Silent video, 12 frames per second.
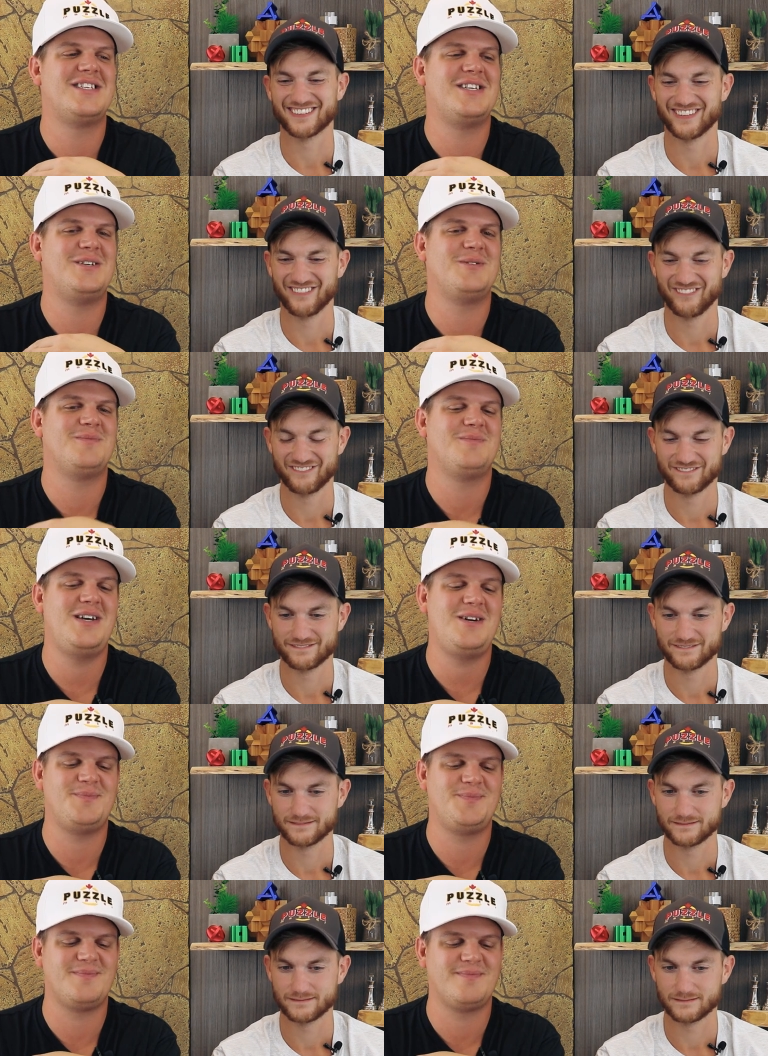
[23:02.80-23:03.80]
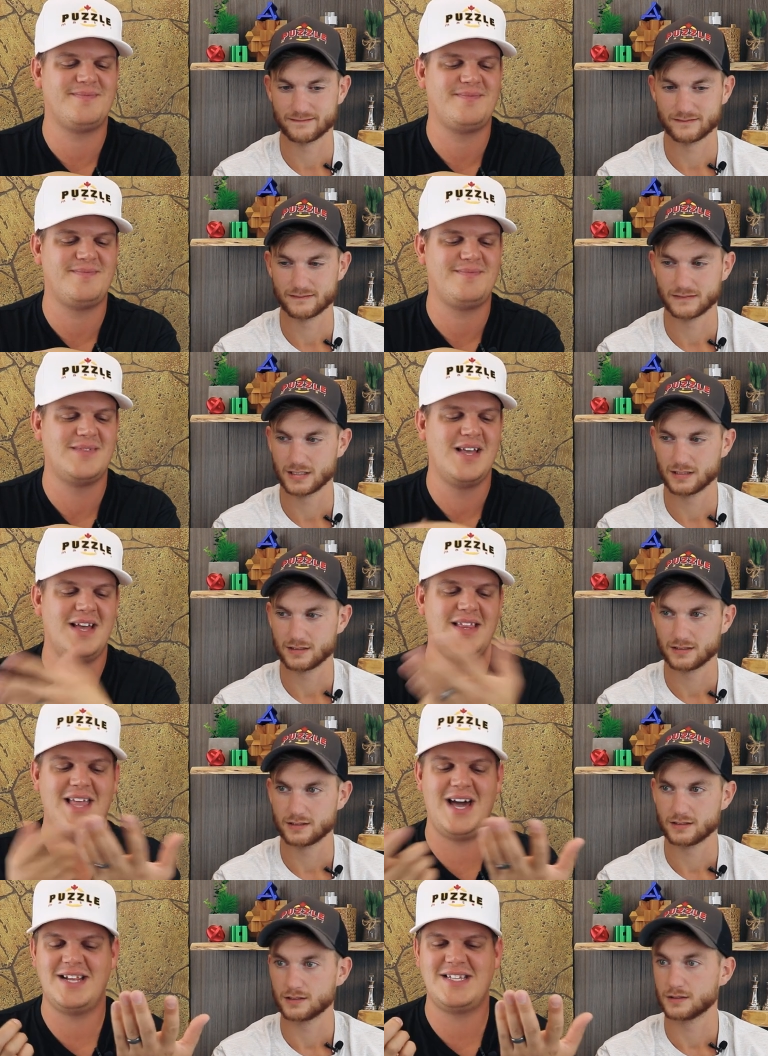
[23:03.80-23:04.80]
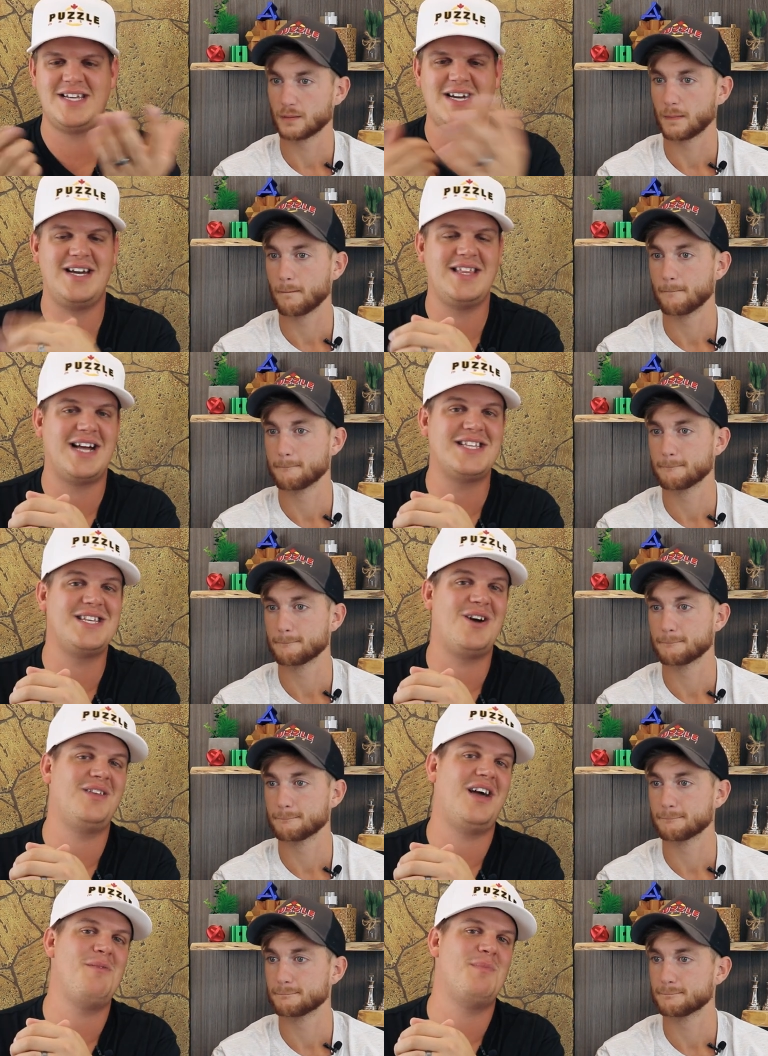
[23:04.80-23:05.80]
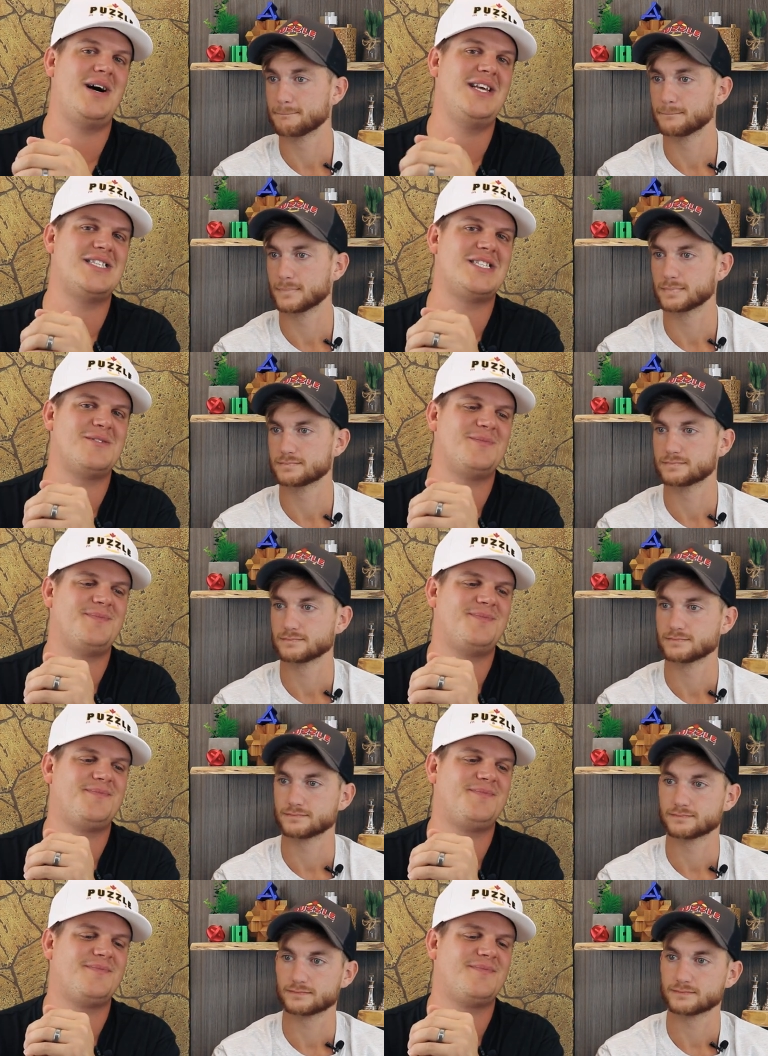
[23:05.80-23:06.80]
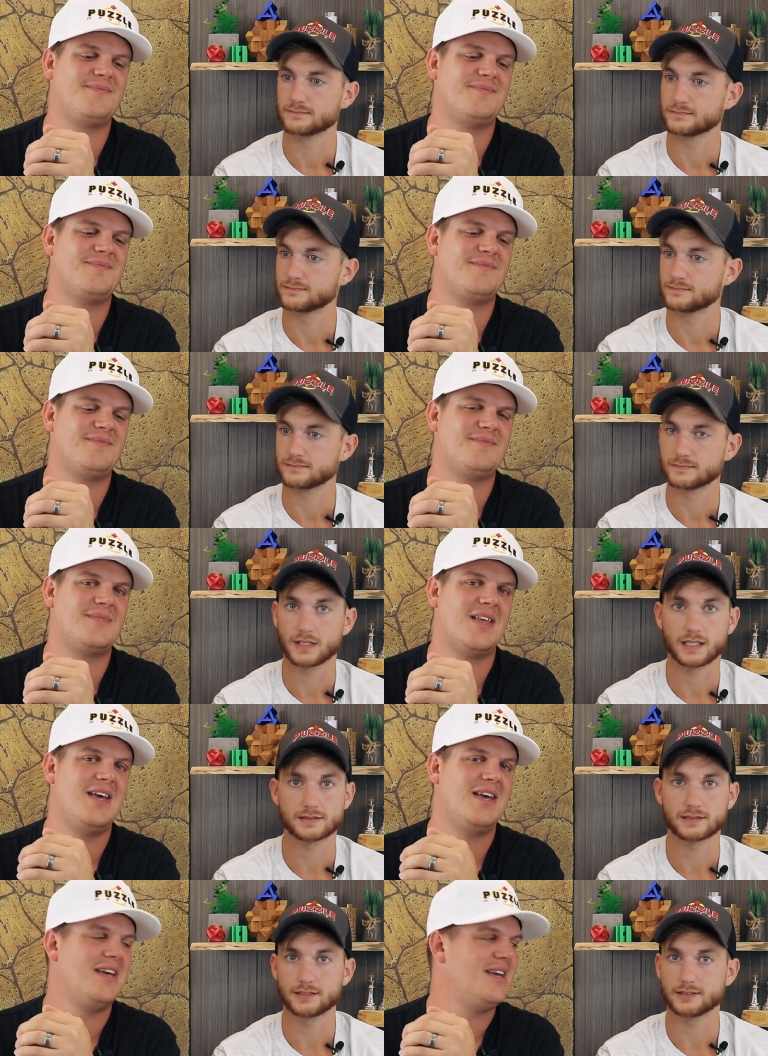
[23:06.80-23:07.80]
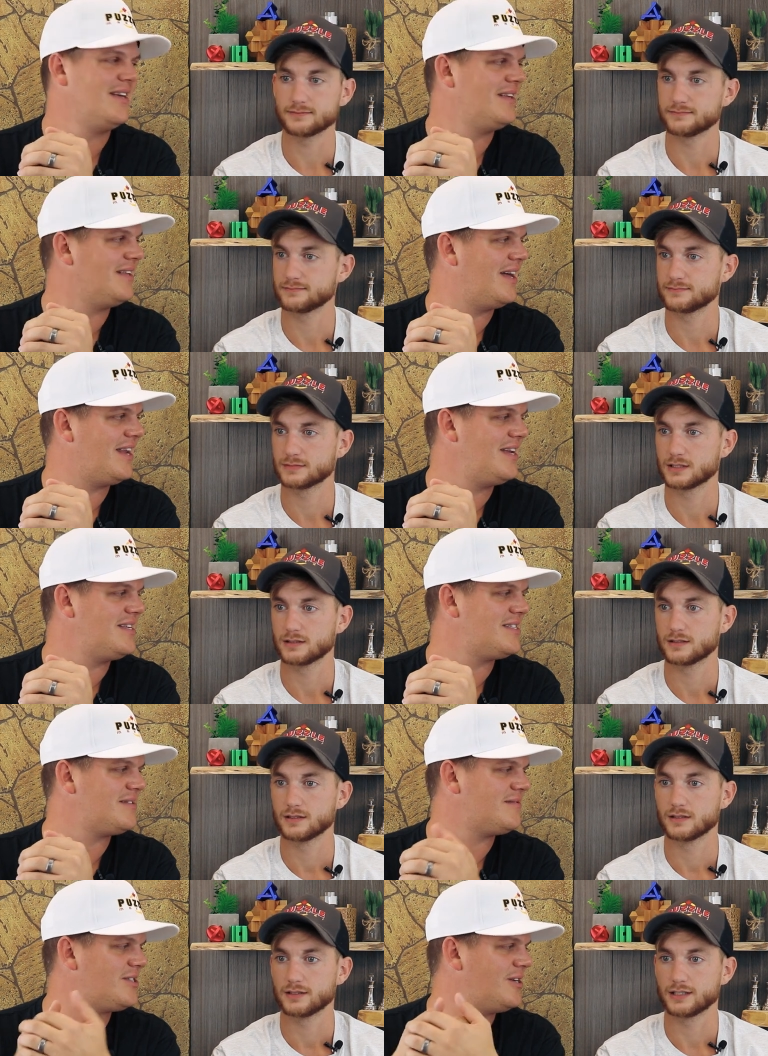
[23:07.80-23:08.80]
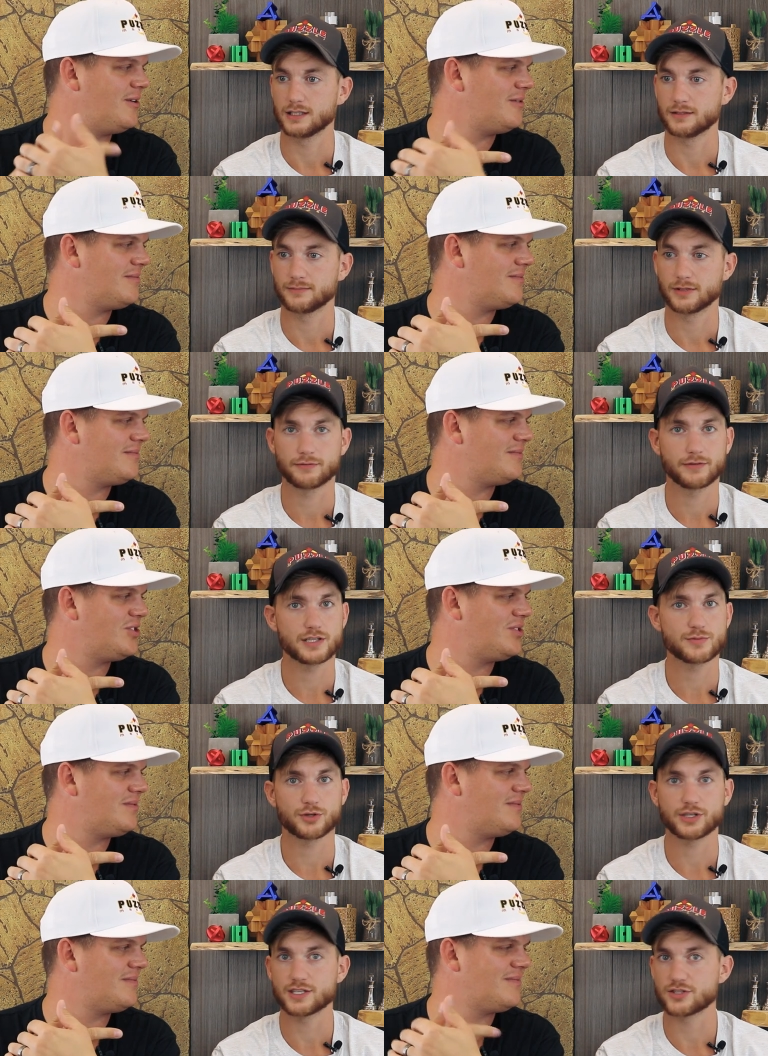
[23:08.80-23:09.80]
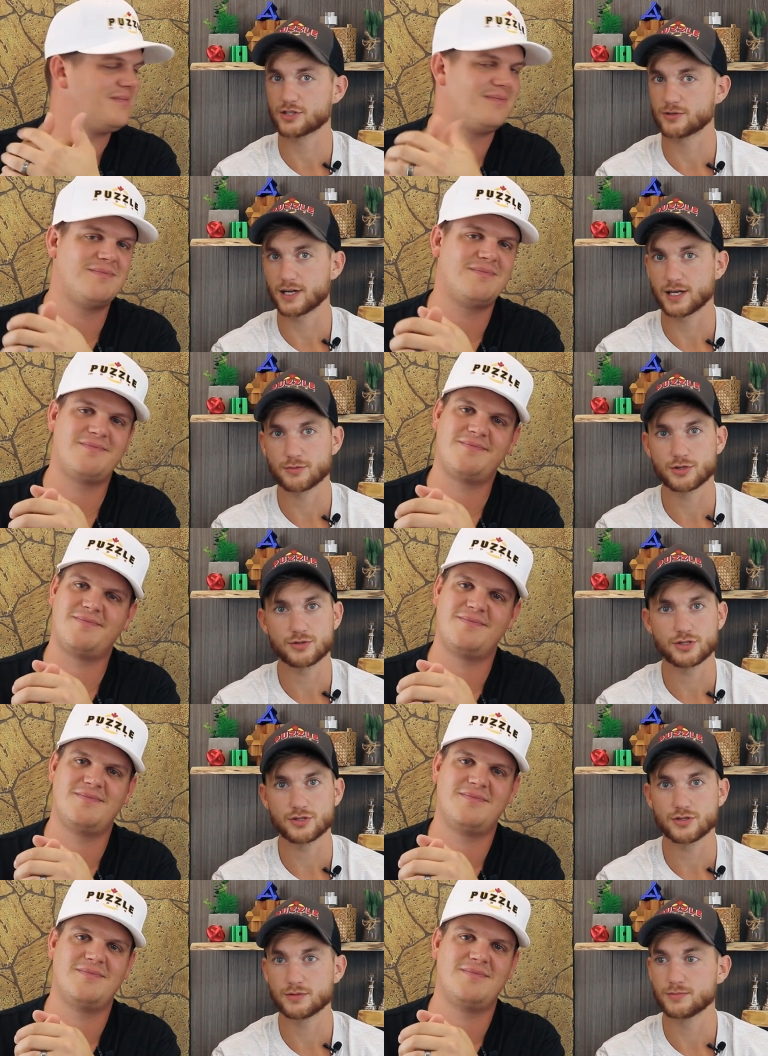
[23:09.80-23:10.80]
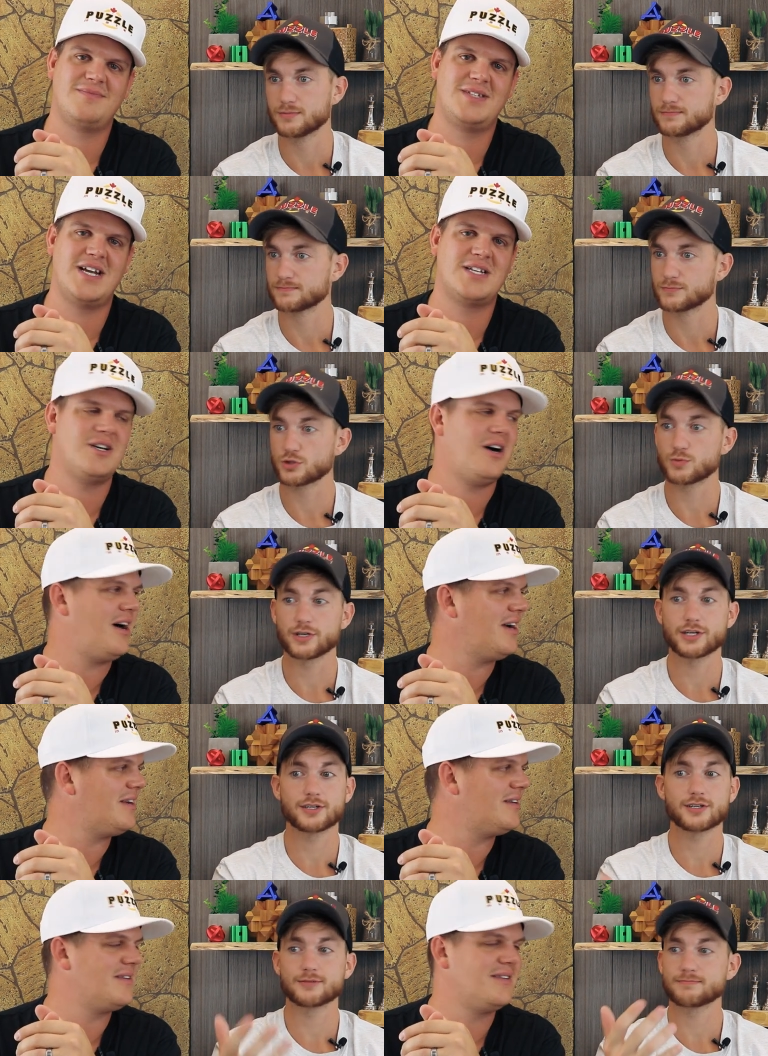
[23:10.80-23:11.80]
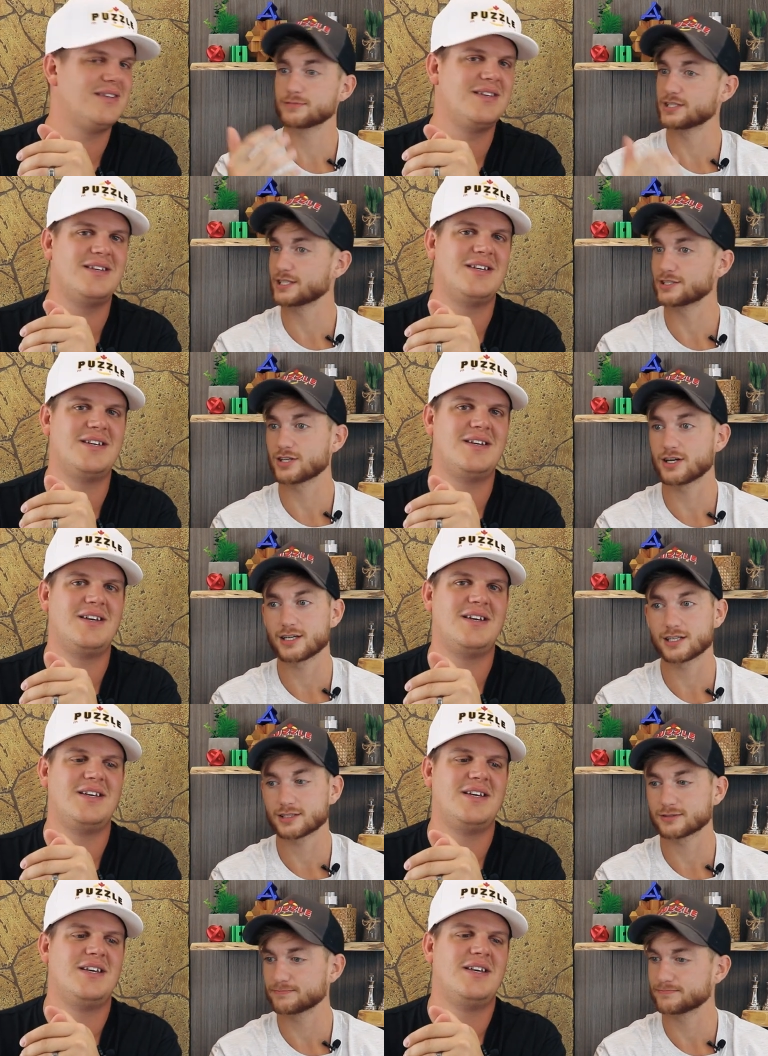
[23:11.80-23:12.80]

Speaker 1: So yeah, that, uh, that's the online buzz.
Speaker 2: That's it. That is. So yeah. Facebook, Instagram, YouTube, TikTok, Twitter, TikTok.